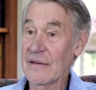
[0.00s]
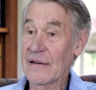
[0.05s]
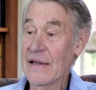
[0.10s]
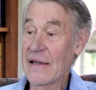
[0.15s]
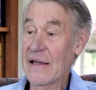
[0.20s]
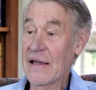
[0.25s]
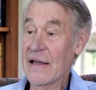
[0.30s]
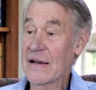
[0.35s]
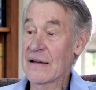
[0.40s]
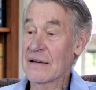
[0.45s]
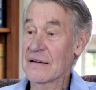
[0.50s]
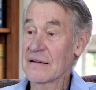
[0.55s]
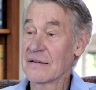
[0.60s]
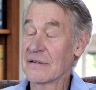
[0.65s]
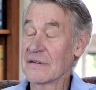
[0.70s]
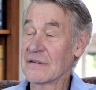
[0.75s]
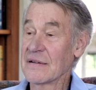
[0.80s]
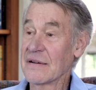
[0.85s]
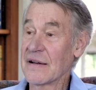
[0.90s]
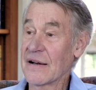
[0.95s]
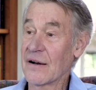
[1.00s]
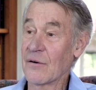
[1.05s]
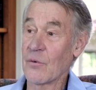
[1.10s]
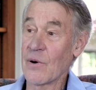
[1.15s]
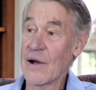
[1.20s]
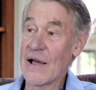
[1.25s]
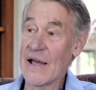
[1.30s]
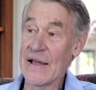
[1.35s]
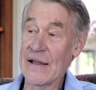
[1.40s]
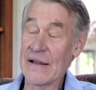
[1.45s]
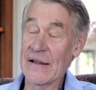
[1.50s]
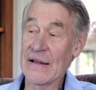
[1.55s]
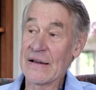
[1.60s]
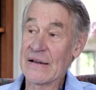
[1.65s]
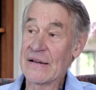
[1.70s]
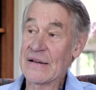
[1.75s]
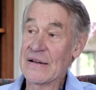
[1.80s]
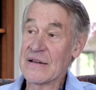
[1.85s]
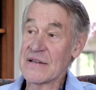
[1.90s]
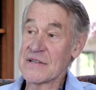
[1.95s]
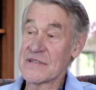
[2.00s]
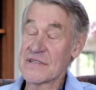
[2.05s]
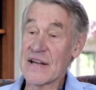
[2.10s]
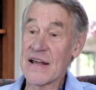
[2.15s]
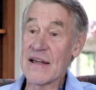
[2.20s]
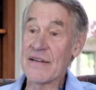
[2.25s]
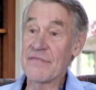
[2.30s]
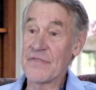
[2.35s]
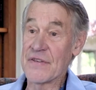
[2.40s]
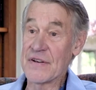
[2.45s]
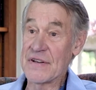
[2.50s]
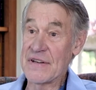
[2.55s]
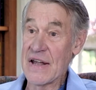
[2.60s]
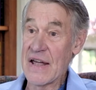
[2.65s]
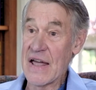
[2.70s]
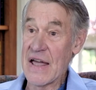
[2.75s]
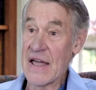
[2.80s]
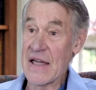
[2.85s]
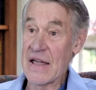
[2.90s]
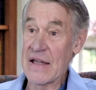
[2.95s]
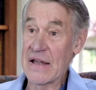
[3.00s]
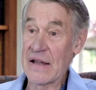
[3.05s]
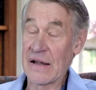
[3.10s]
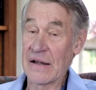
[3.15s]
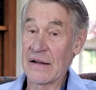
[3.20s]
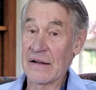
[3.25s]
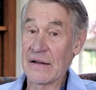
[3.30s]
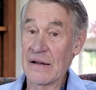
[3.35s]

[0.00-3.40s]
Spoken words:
and in a way, saved the day,